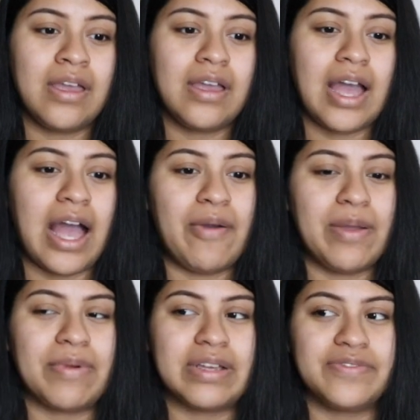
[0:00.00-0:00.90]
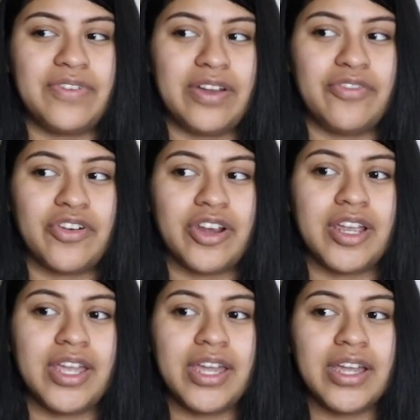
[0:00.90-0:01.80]
how I breastfed for a
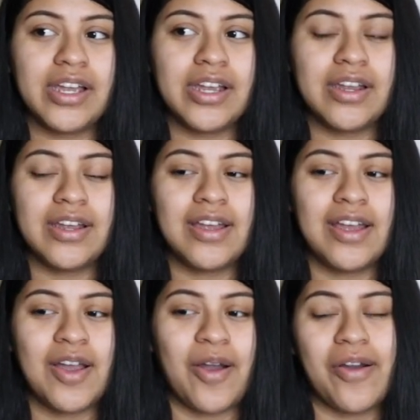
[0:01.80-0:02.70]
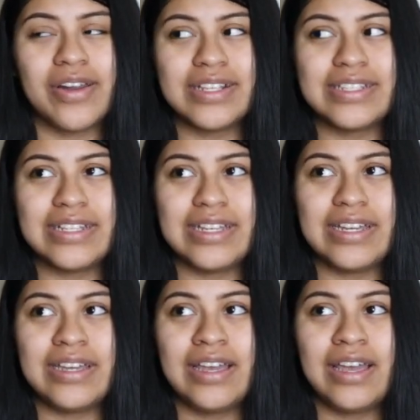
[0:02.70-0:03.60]
year,
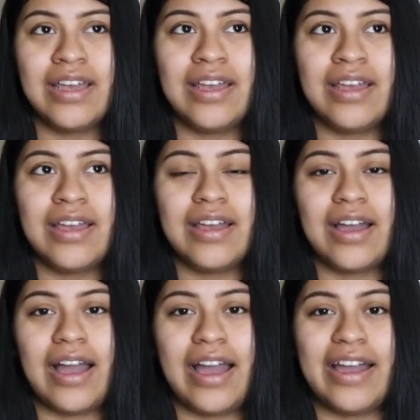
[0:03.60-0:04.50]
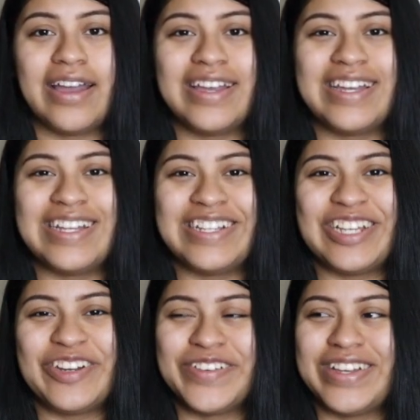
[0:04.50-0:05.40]
honestly, I
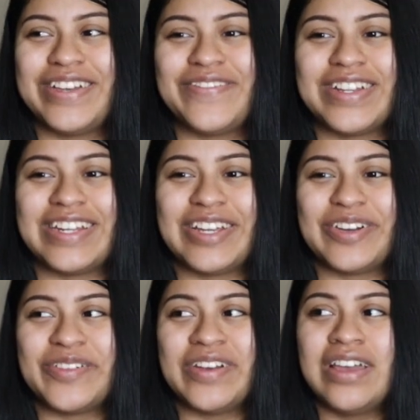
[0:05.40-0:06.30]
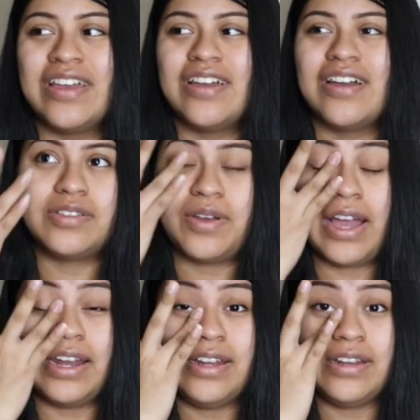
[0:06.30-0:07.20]
don't even know. So
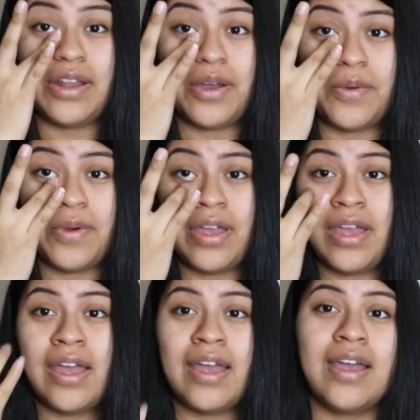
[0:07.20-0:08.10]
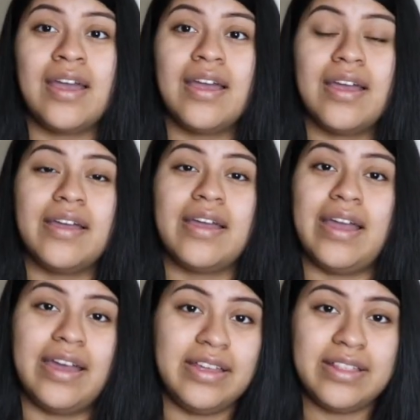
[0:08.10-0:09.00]
I didn't know
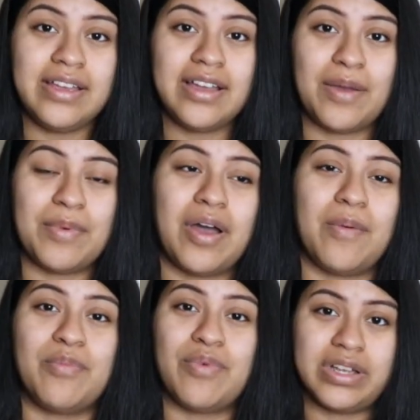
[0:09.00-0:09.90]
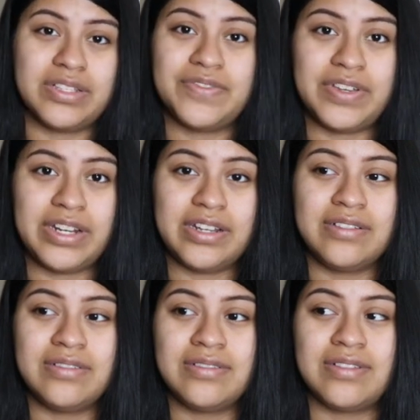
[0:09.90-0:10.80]
anything about breastfeeding.
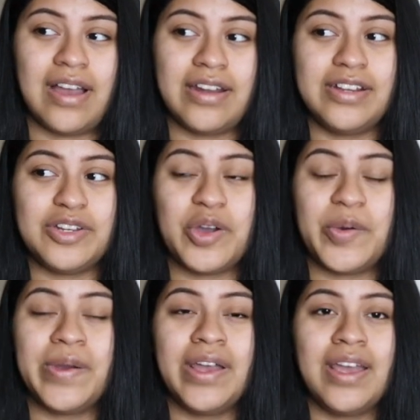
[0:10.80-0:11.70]
I didn't know